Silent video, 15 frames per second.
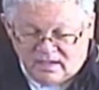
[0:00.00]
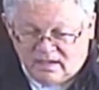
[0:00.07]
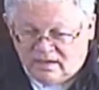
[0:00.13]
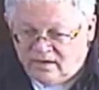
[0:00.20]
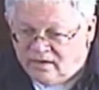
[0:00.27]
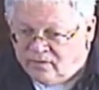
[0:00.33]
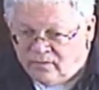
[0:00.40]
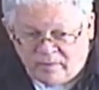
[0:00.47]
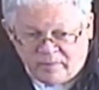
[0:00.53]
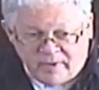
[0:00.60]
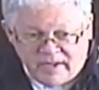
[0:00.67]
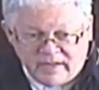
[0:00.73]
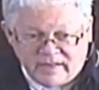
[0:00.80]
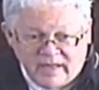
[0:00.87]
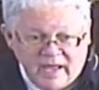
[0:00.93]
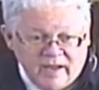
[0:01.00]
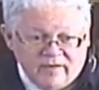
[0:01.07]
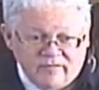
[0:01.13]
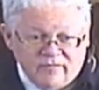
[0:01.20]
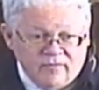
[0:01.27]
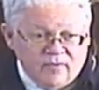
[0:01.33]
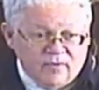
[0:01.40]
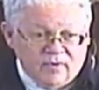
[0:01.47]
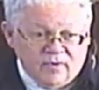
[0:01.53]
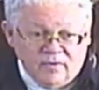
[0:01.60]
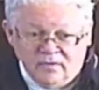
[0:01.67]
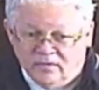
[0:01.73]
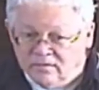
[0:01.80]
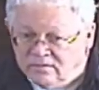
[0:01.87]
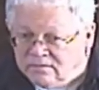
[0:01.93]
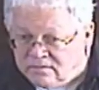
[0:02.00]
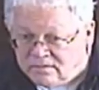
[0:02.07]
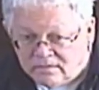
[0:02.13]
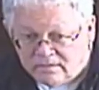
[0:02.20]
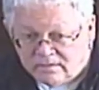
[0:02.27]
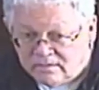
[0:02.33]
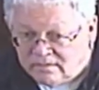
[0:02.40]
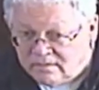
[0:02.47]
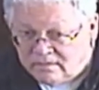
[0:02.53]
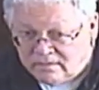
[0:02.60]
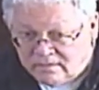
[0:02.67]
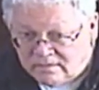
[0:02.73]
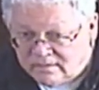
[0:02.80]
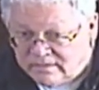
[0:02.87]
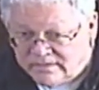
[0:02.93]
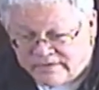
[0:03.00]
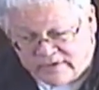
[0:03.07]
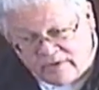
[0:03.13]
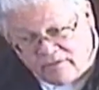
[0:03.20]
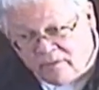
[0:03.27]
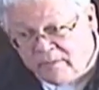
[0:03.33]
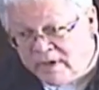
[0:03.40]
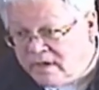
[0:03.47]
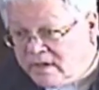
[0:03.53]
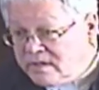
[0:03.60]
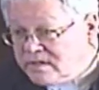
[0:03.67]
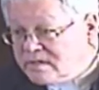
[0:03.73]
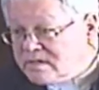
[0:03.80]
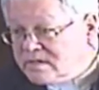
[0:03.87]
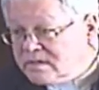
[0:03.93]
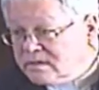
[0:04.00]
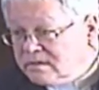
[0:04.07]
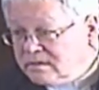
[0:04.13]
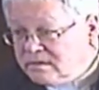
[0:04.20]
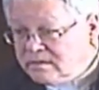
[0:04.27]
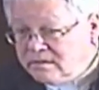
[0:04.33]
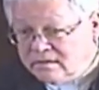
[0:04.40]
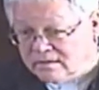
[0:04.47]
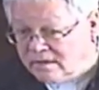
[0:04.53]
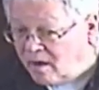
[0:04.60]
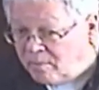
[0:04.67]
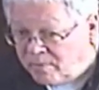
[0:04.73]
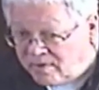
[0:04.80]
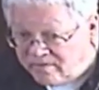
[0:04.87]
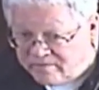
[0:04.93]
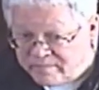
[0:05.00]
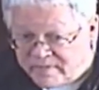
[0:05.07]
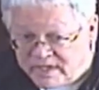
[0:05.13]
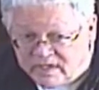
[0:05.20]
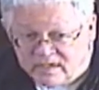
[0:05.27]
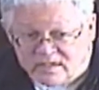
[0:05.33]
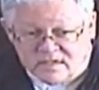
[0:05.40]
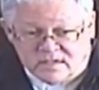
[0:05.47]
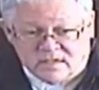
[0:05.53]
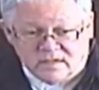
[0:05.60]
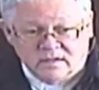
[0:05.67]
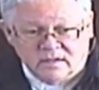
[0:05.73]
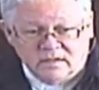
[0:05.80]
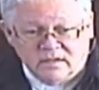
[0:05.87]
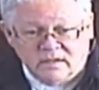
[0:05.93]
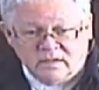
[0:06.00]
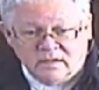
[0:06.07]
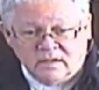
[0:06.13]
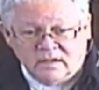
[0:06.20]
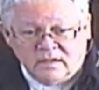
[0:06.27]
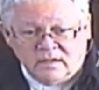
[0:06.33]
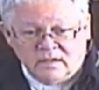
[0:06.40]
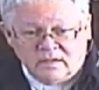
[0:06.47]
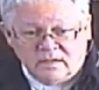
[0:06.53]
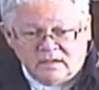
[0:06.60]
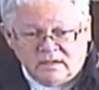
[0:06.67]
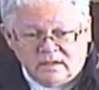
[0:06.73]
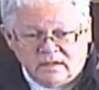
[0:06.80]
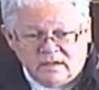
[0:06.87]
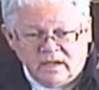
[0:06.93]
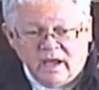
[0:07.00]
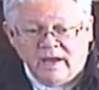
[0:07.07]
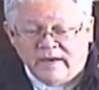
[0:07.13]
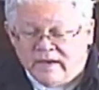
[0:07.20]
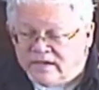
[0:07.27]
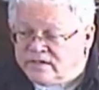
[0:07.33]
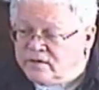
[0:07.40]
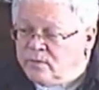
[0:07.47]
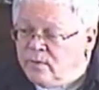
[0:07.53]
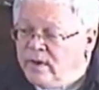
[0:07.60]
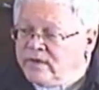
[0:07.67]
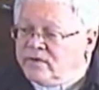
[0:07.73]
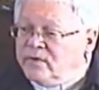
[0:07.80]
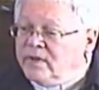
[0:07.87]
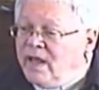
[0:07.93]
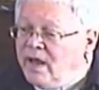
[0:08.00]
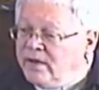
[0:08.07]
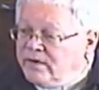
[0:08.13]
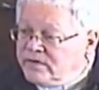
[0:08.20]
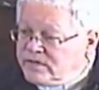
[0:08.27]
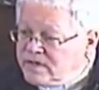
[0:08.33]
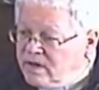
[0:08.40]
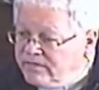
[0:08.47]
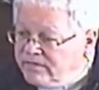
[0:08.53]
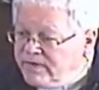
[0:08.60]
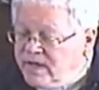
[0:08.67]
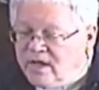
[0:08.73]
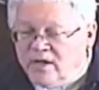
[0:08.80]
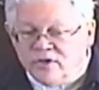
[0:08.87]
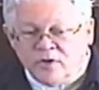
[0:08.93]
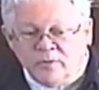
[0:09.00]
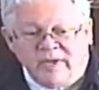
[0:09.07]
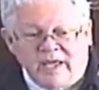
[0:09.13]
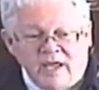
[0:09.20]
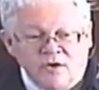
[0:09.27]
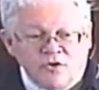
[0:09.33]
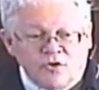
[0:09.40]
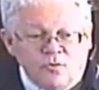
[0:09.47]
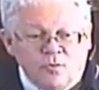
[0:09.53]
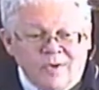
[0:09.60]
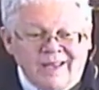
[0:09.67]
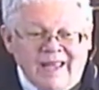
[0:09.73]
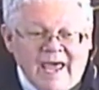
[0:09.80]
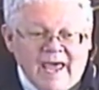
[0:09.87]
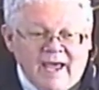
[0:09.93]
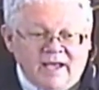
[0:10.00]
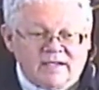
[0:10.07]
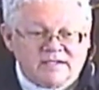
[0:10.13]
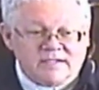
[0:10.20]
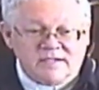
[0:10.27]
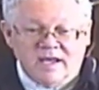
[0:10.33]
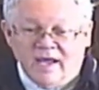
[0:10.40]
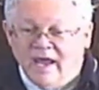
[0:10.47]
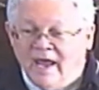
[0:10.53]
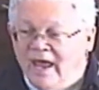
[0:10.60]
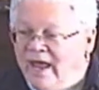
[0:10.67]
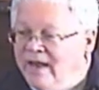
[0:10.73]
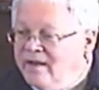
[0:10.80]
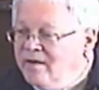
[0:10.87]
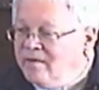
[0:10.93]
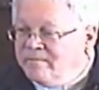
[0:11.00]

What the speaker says: You can repeat that for several minutes, a couple of minutes. The idea is you want to allow yourself to begin to relax. And